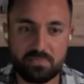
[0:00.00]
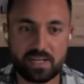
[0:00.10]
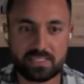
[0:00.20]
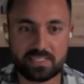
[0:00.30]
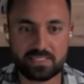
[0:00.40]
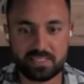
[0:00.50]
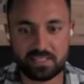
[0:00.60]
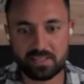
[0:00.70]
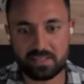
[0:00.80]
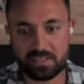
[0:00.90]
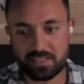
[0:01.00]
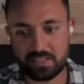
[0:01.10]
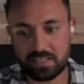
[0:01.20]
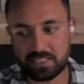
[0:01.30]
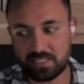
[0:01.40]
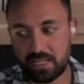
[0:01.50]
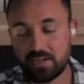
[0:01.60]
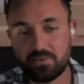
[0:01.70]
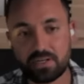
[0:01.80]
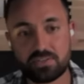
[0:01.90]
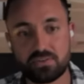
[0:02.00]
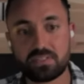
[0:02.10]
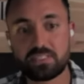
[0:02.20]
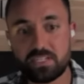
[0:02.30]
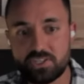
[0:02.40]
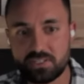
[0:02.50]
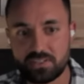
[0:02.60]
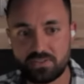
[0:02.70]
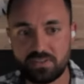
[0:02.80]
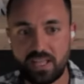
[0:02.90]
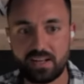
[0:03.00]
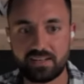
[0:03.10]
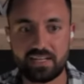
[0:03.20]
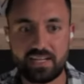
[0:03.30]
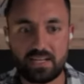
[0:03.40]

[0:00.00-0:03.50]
but it's the incorrect transition to that.